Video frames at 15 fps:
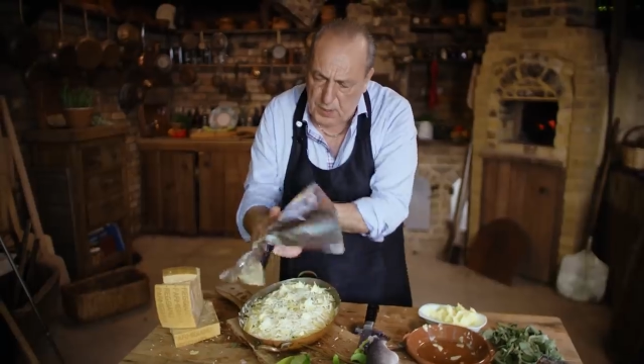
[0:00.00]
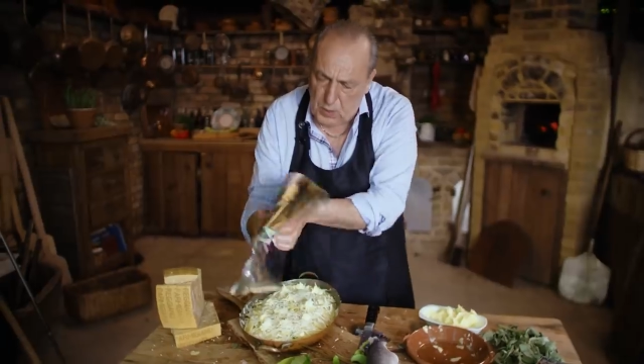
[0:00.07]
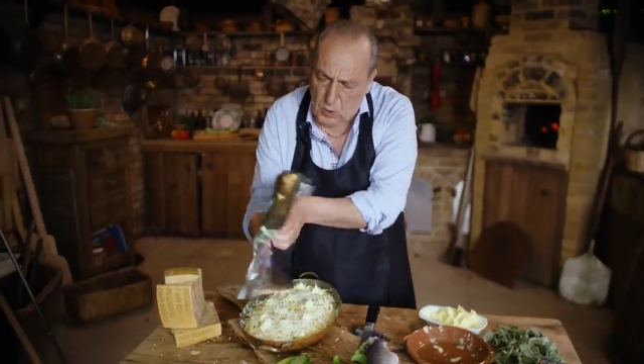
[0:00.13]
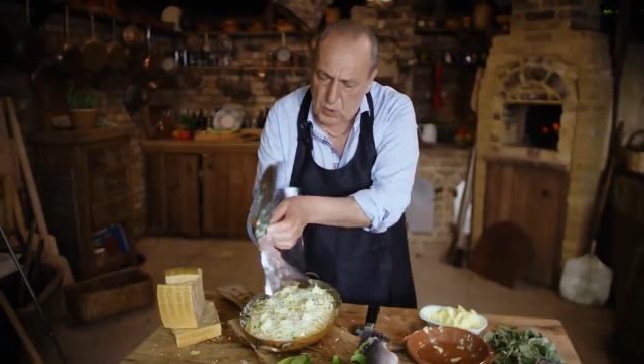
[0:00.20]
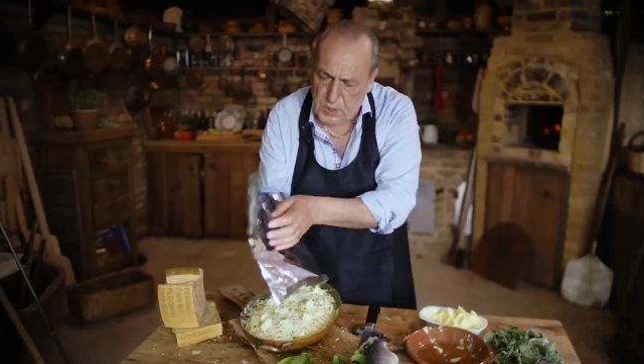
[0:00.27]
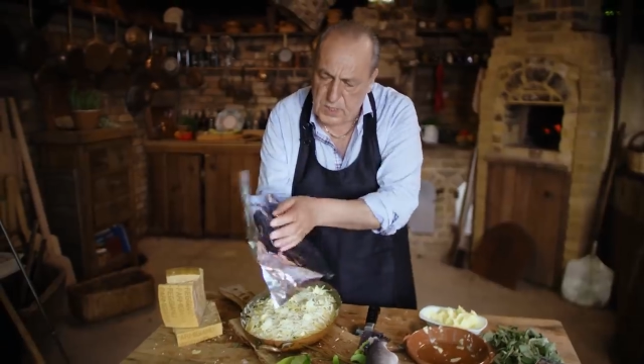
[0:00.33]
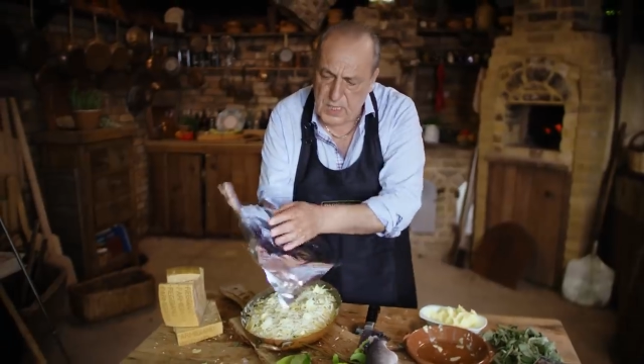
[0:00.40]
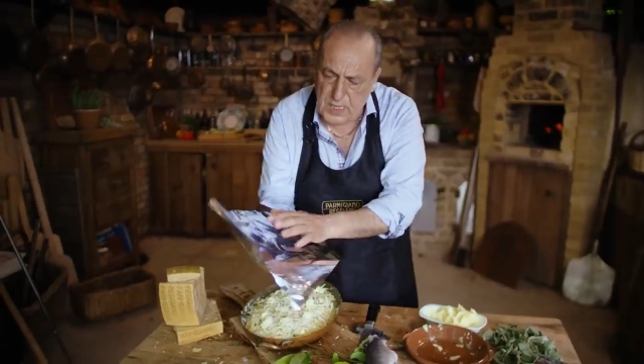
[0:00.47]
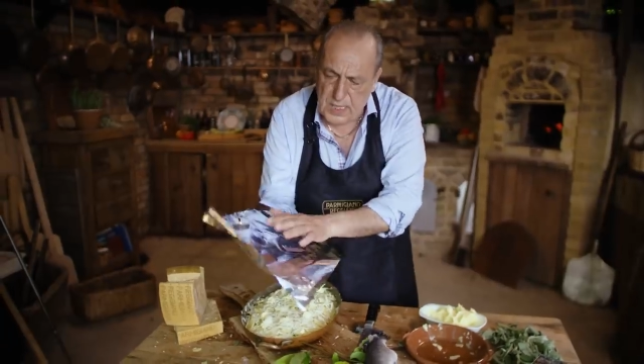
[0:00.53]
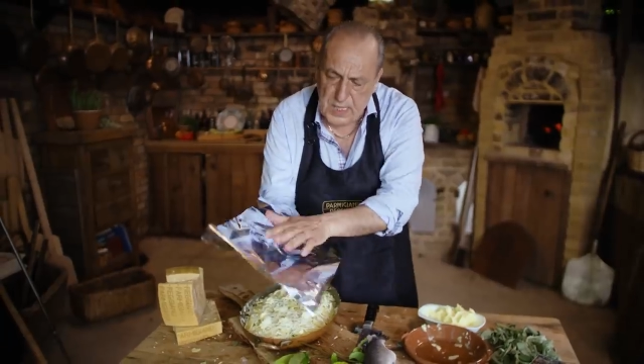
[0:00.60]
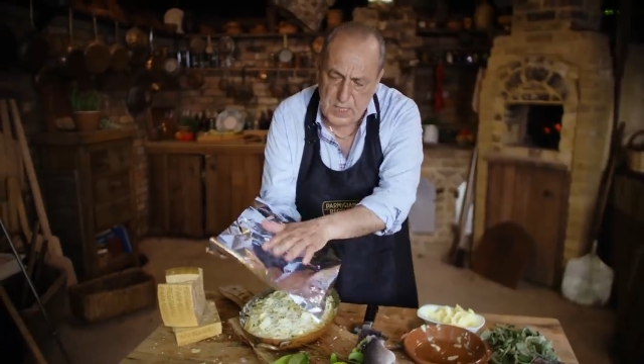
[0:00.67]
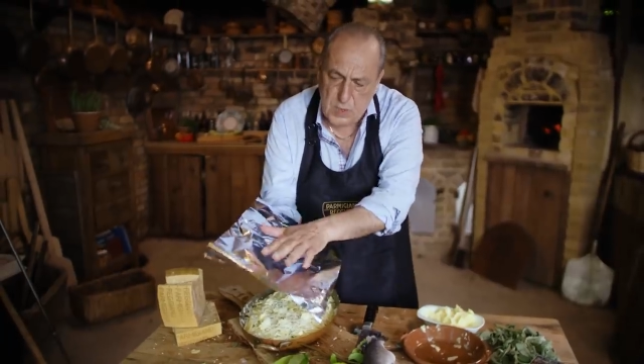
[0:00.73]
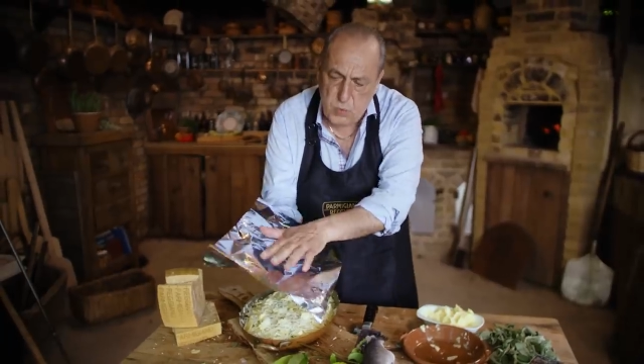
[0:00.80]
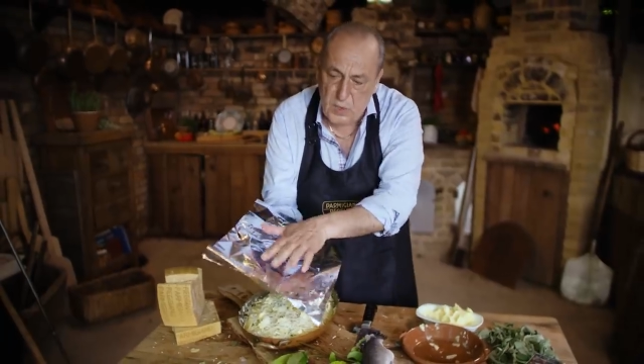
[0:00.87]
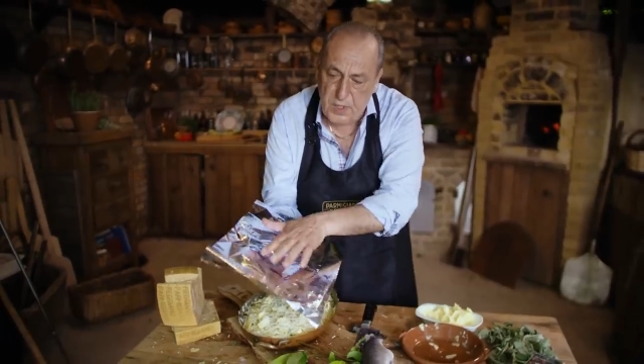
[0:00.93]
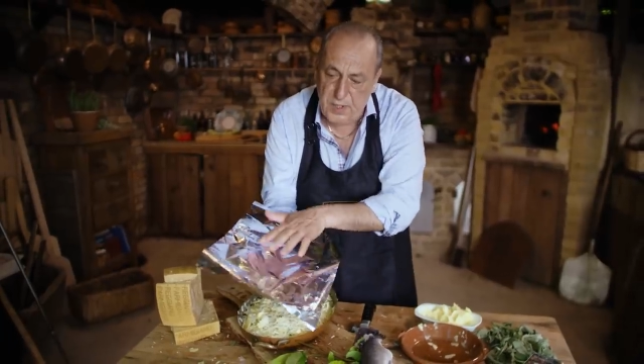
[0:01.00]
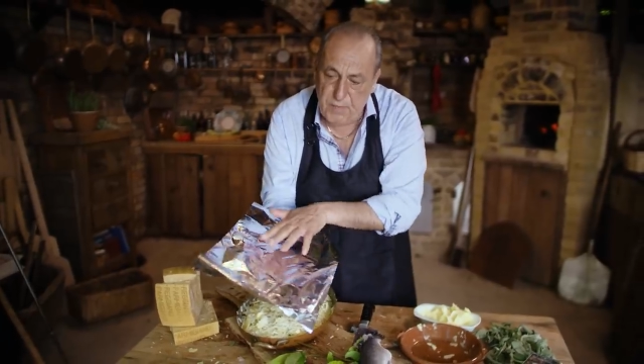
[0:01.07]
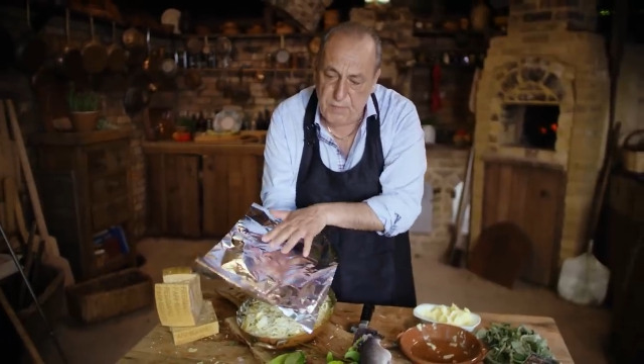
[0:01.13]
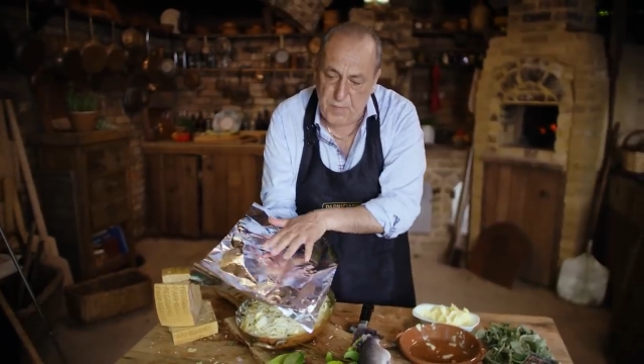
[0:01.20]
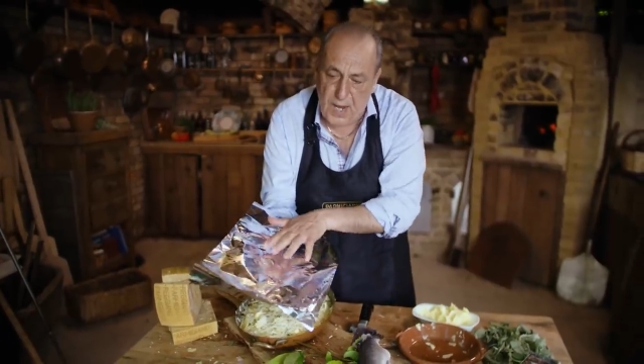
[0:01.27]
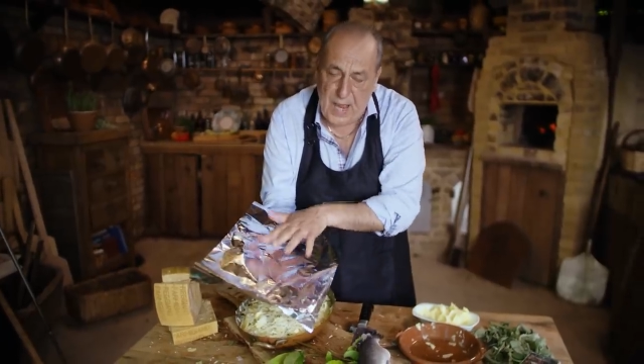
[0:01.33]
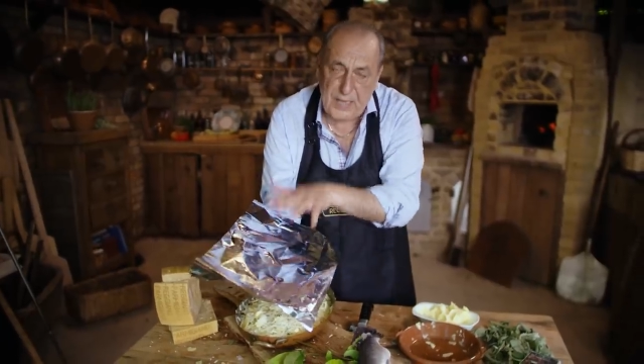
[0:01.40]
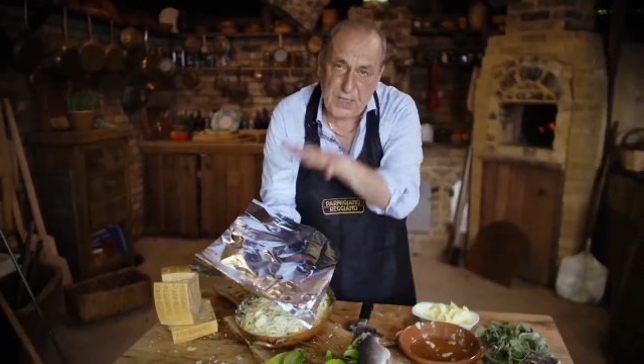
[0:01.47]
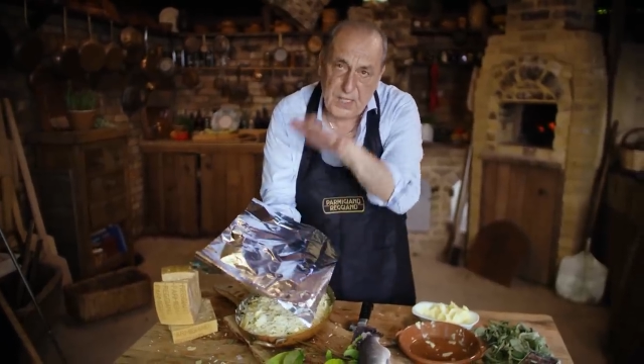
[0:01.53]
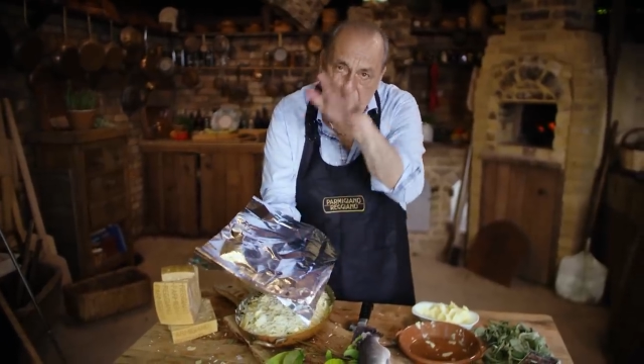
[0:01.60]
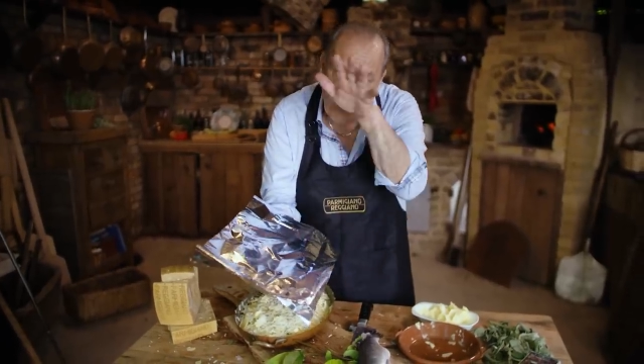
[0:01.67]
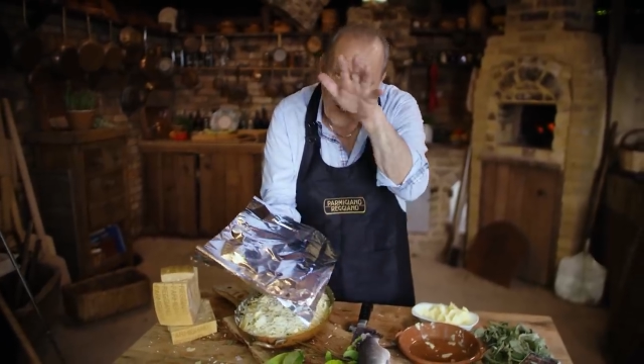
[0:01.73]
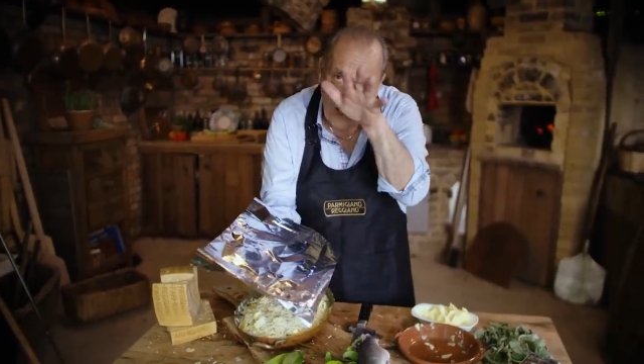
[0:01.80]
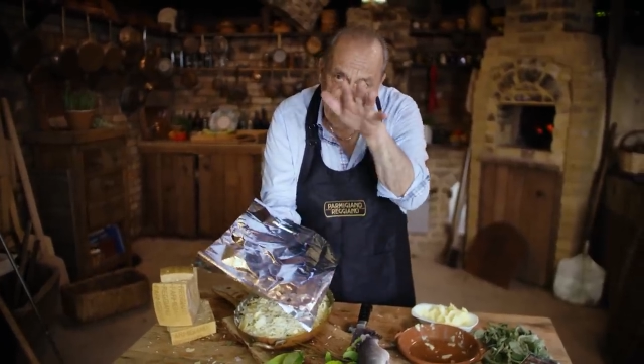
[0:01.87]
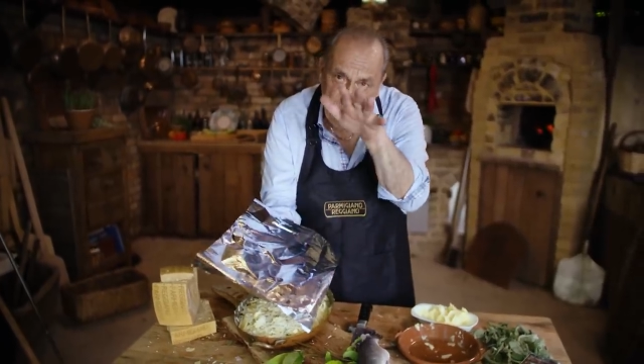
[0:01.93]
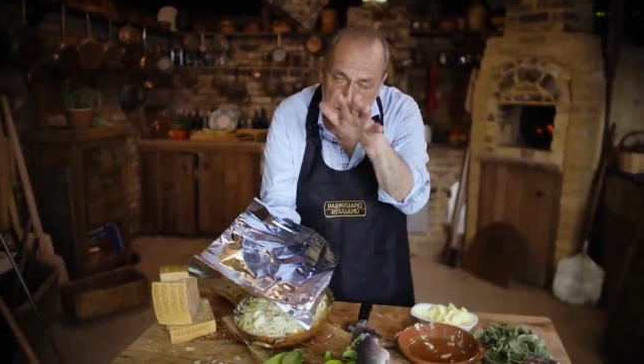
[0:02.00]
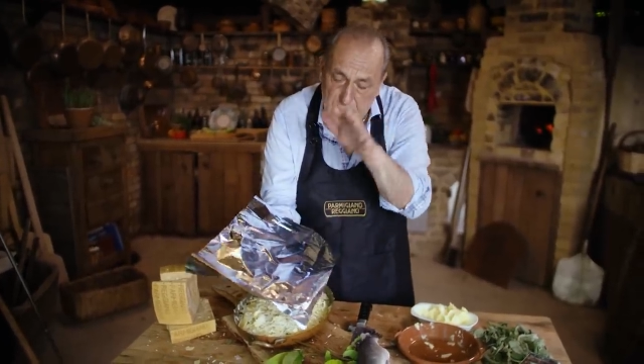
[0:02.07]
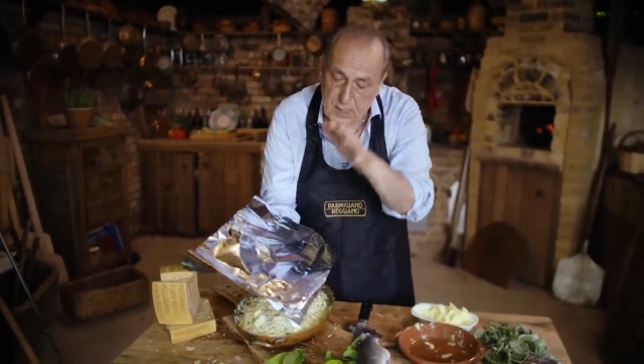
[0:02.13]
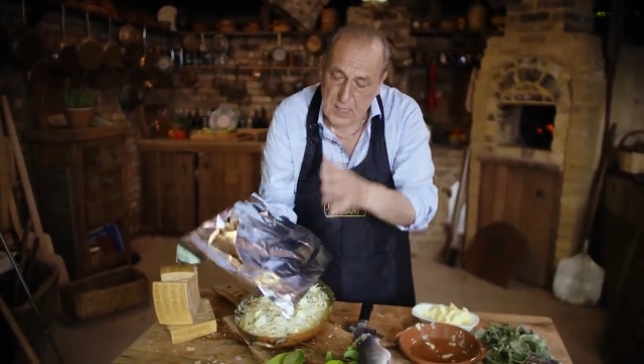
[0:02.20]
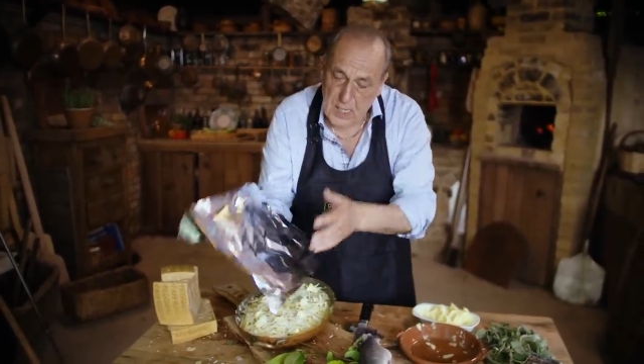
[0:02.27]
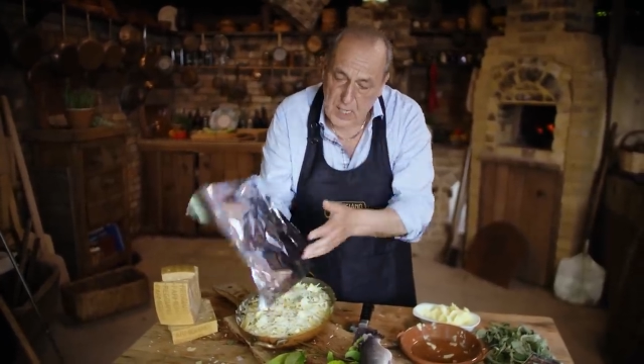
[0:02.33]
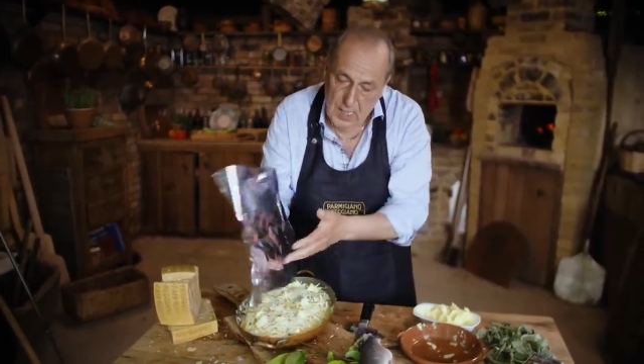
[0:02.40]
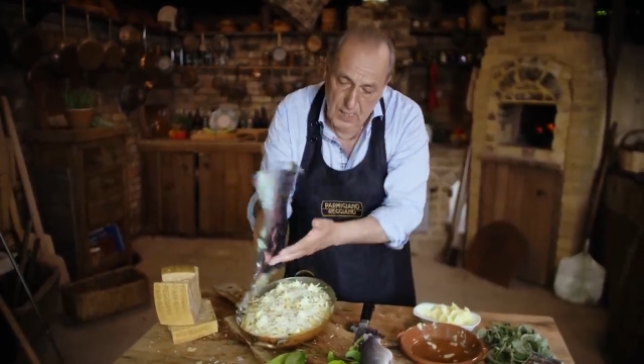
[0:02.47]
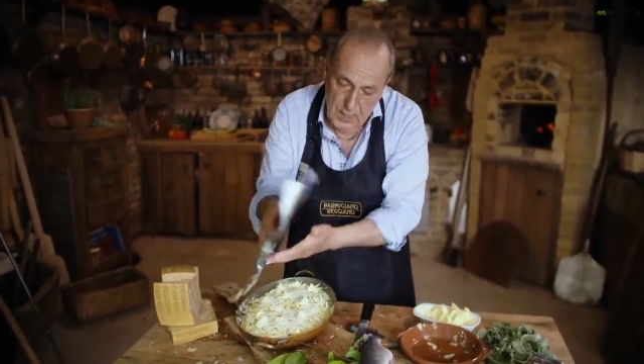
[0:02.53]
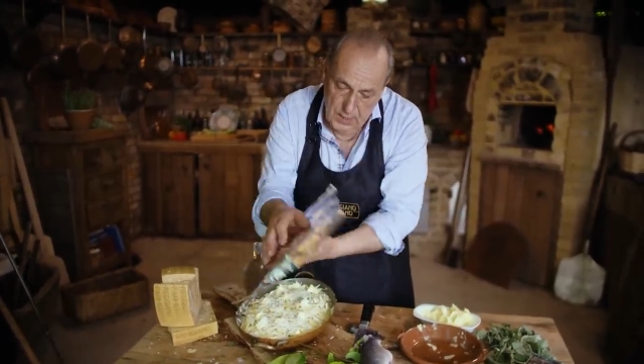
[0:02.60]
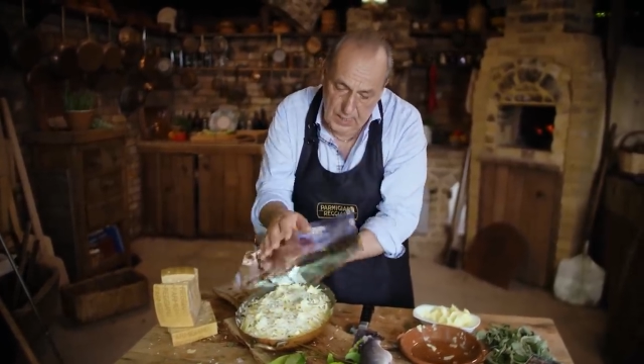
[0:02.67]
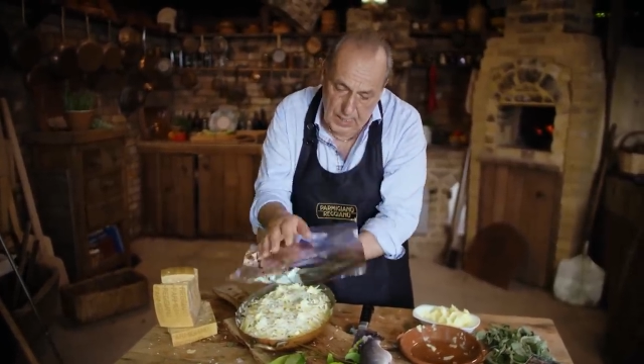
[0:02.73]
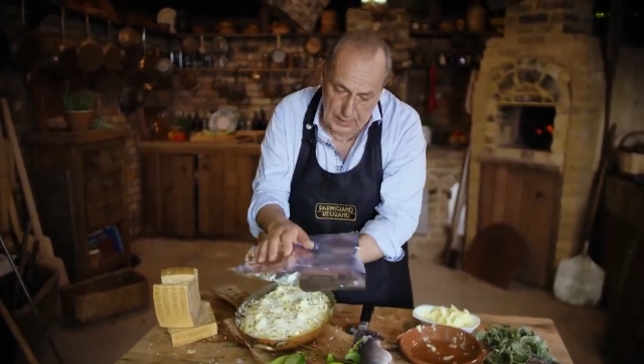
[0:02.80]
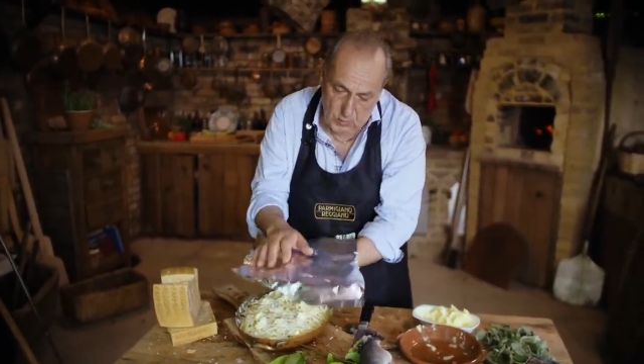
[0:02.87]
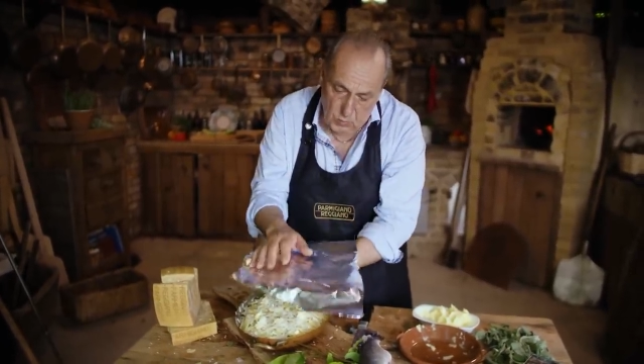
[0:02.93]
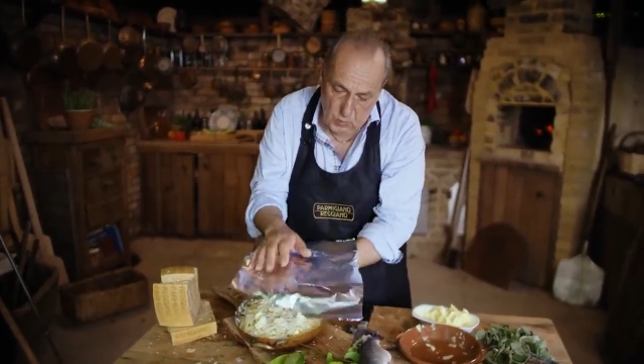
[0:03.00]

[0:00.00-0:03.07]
because this is will reflect heater. The other